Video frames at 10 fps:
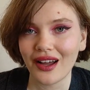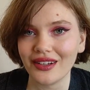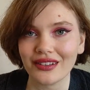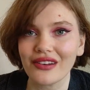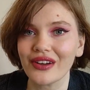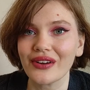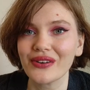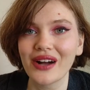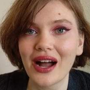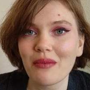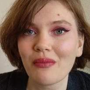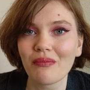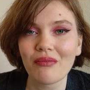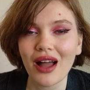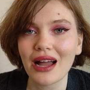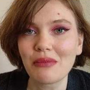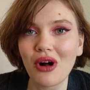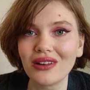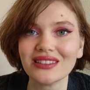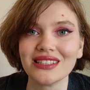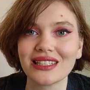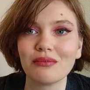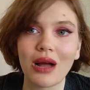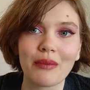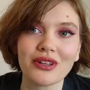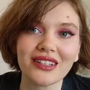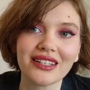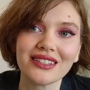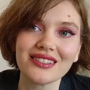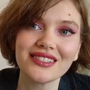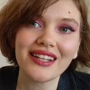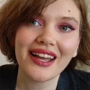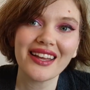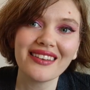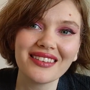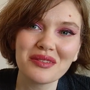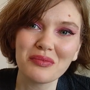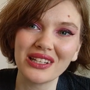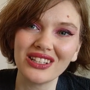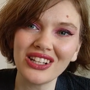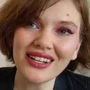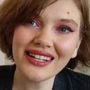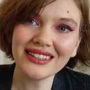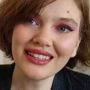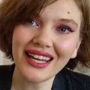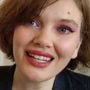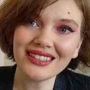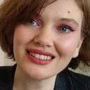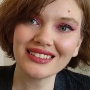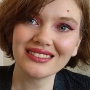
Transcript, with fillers: I don't know. I'm I'm all discombobulated today. But look at that.